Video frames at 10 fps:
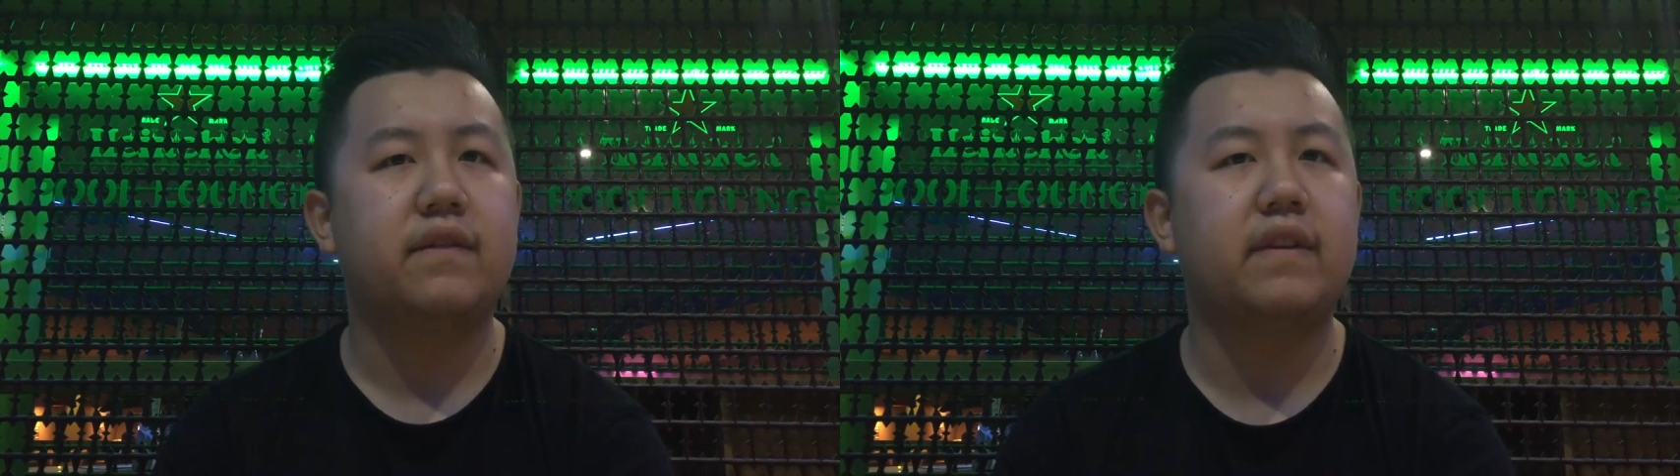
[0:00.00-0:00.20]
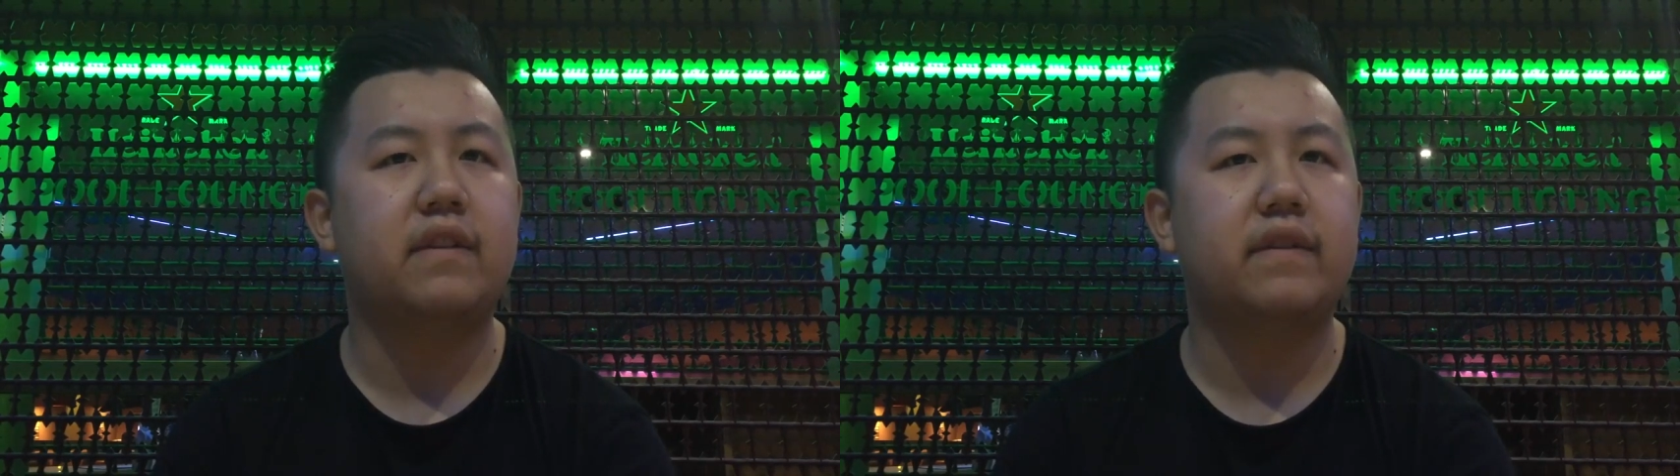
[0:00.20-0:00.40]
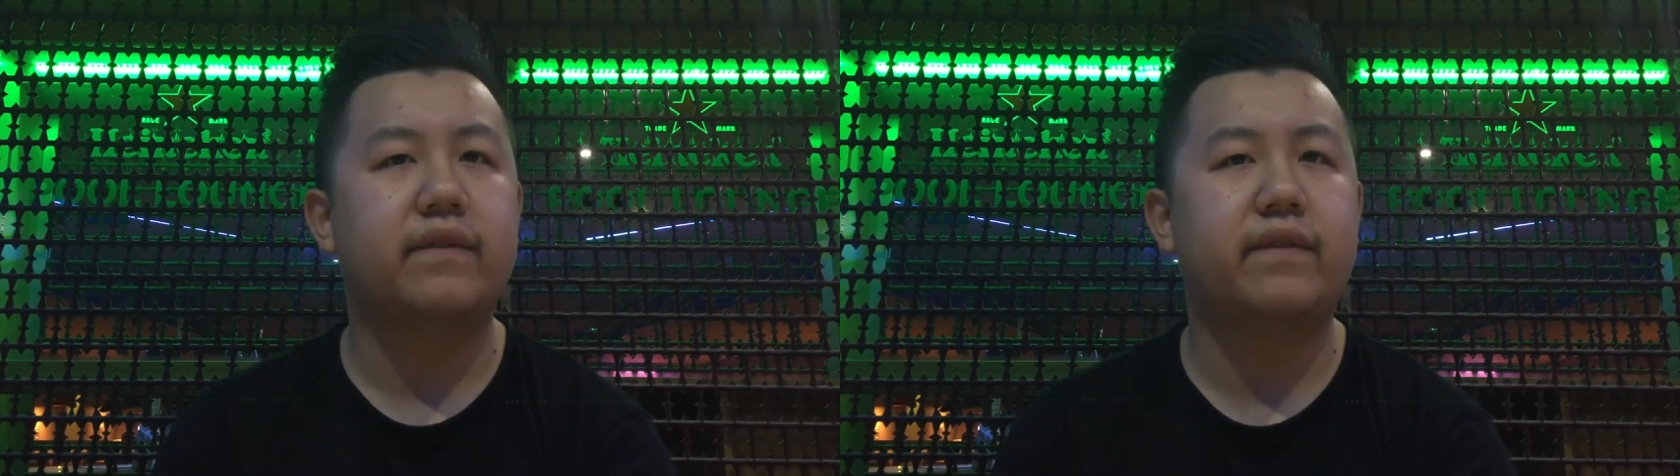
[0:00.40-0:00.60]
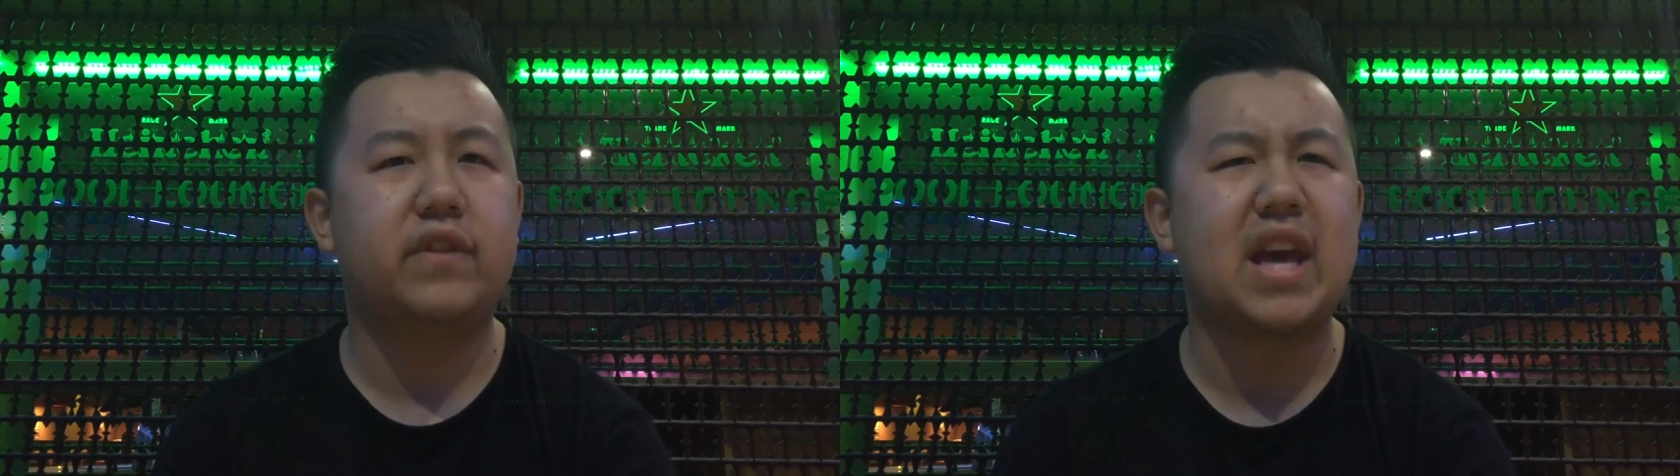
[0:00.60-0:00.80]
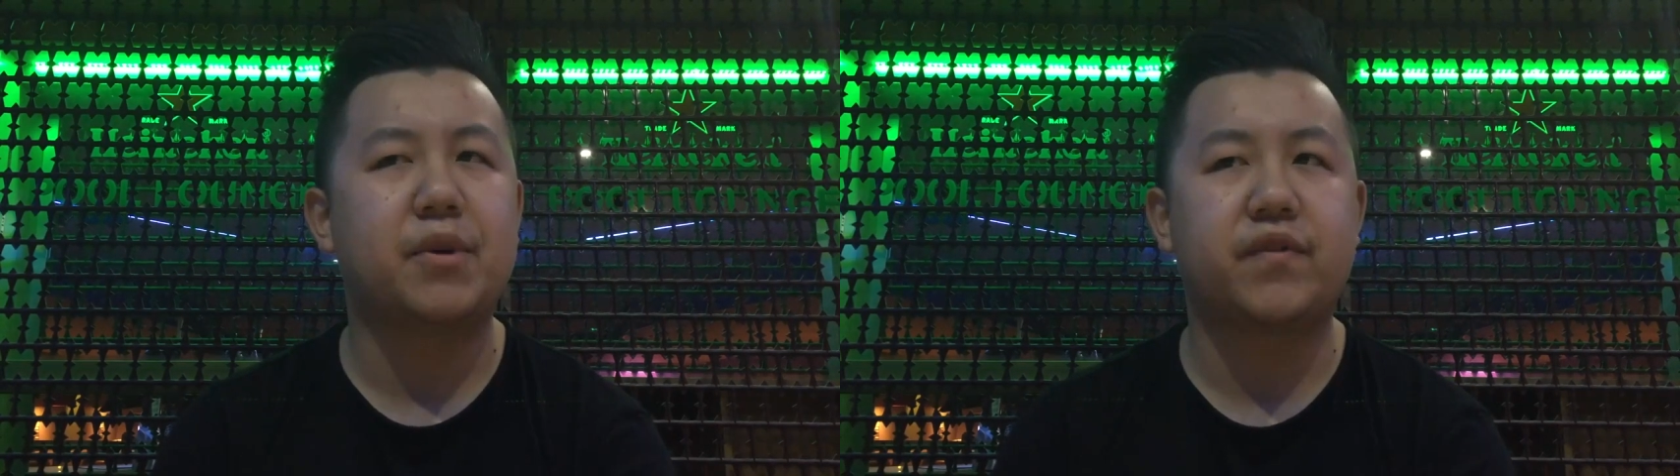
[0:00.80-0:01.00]

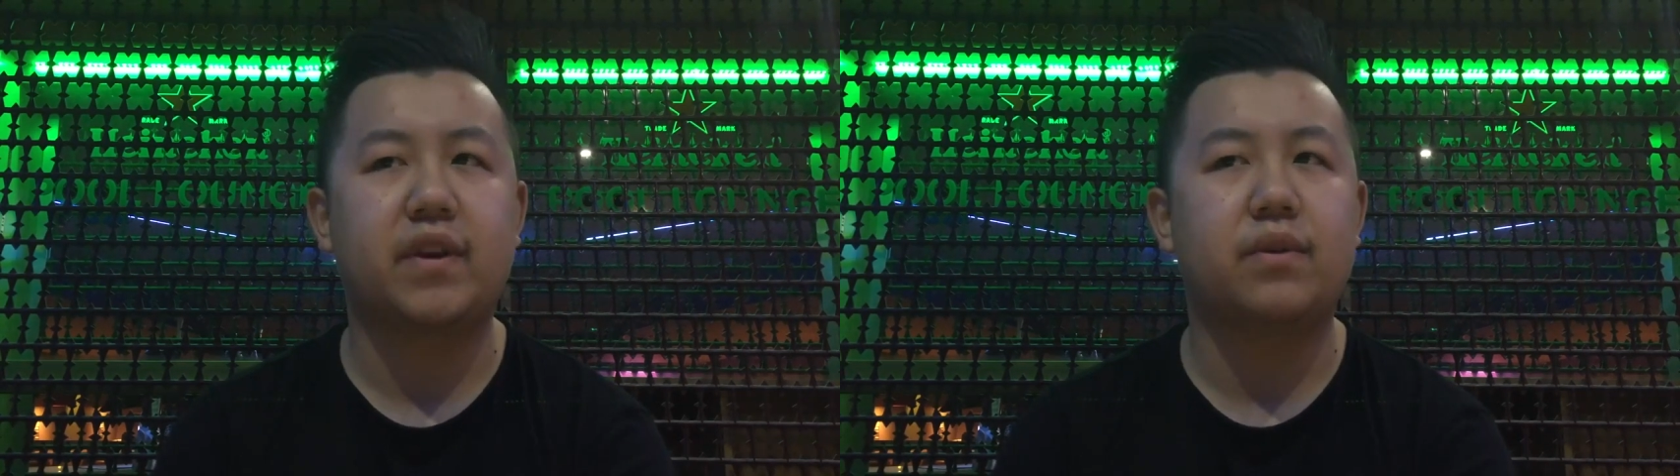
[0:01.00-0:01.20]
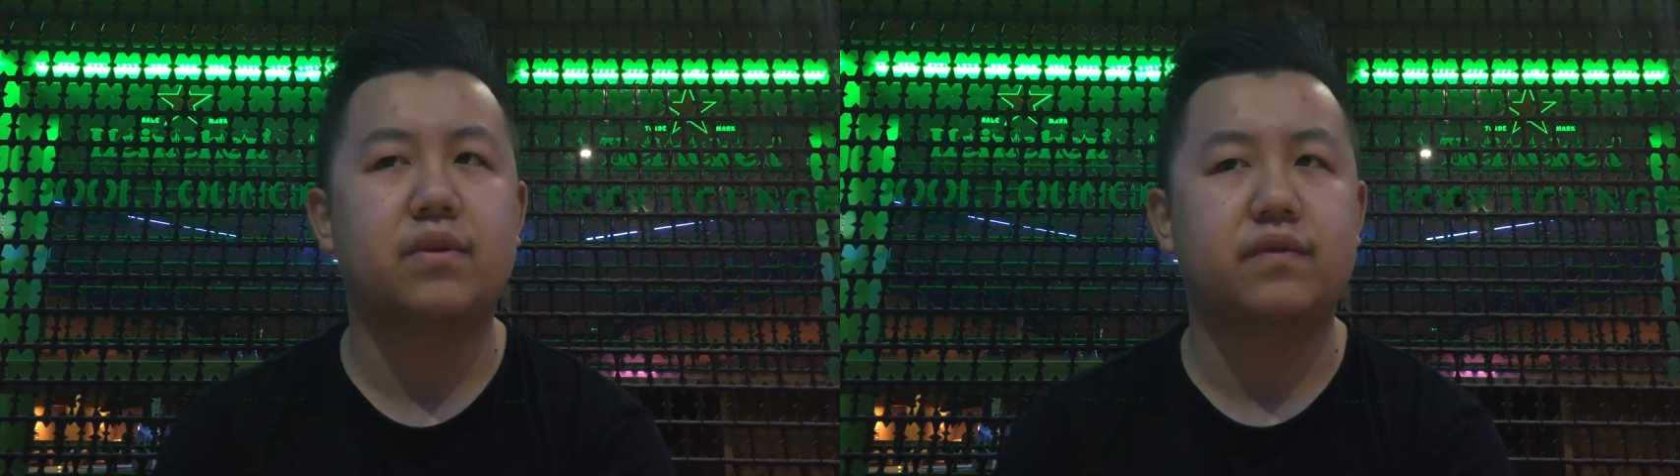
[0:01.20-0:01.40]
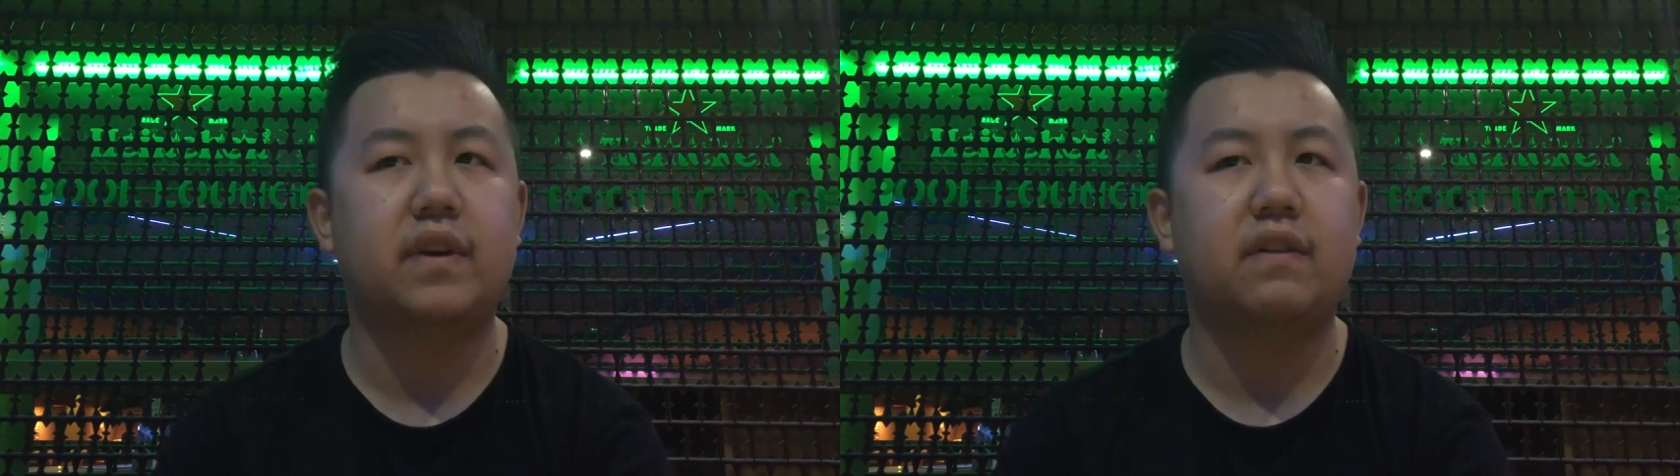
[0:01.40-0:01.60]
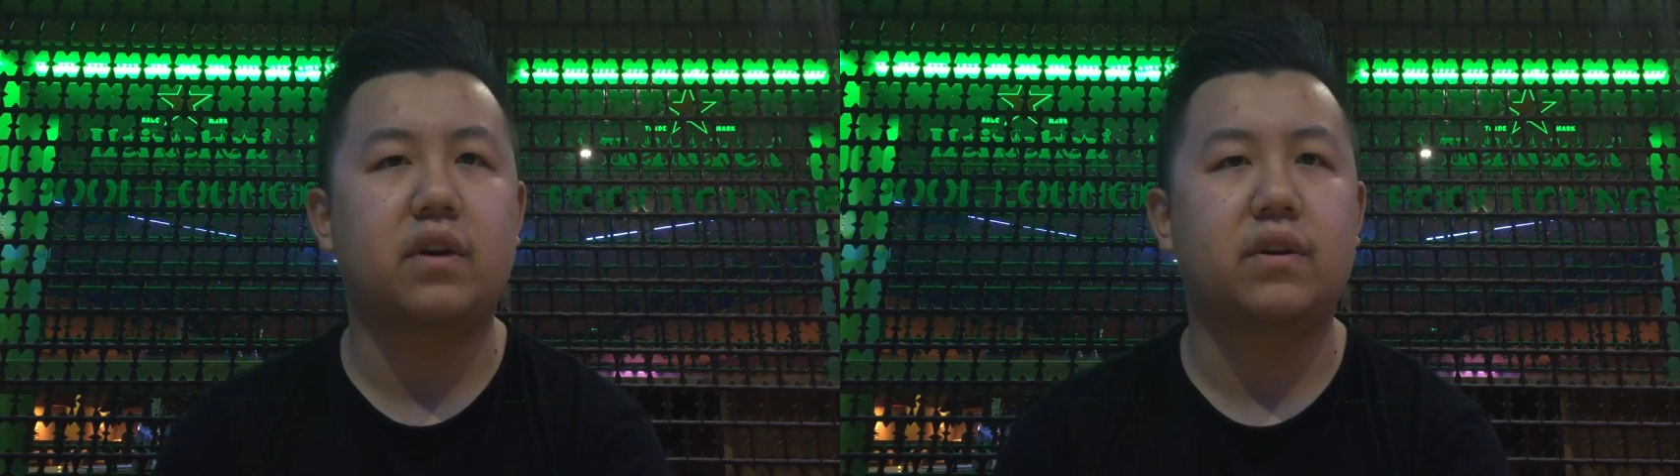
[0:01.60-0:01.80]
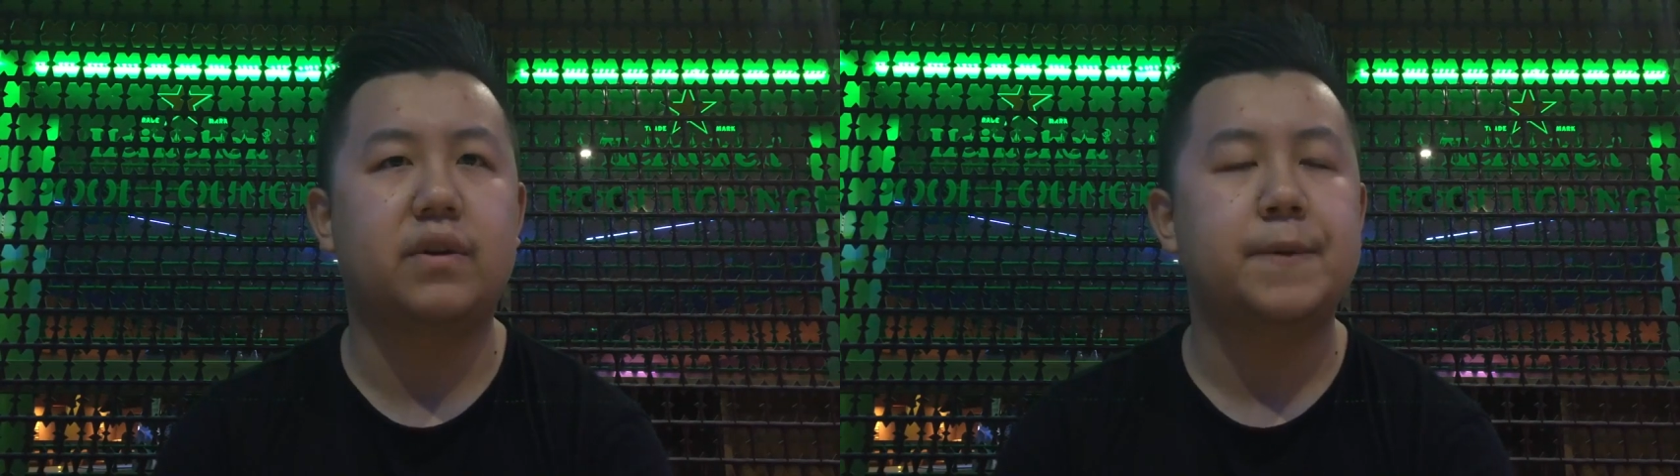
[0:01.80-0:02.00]
The atmosphere was very
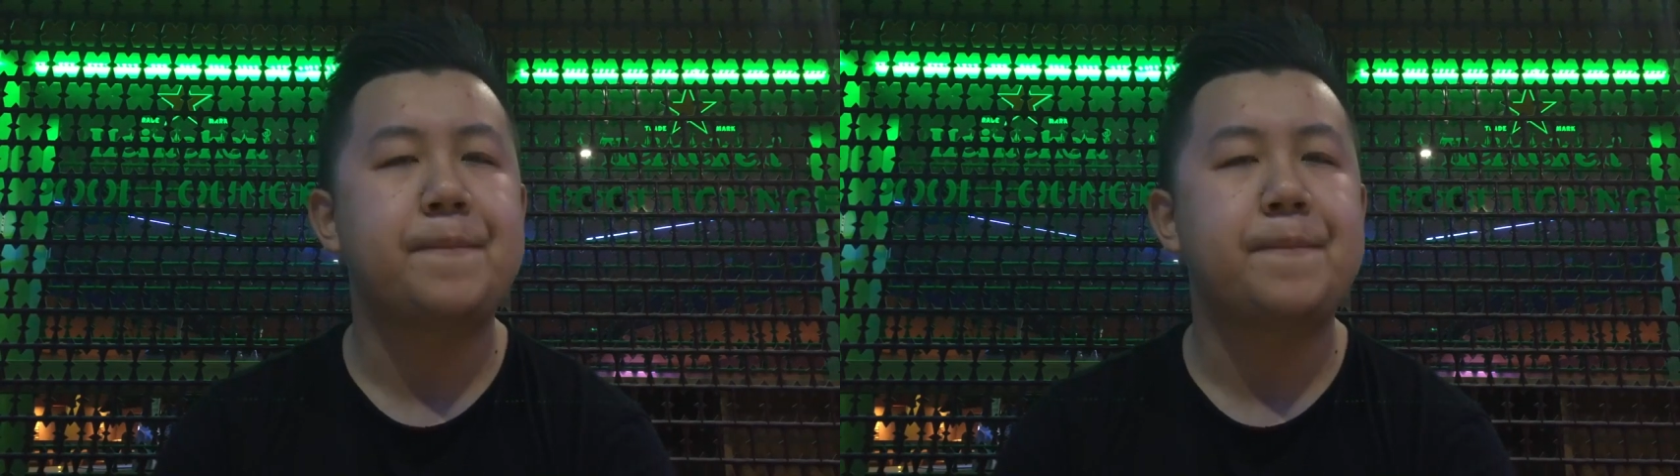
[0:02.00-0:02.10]
good.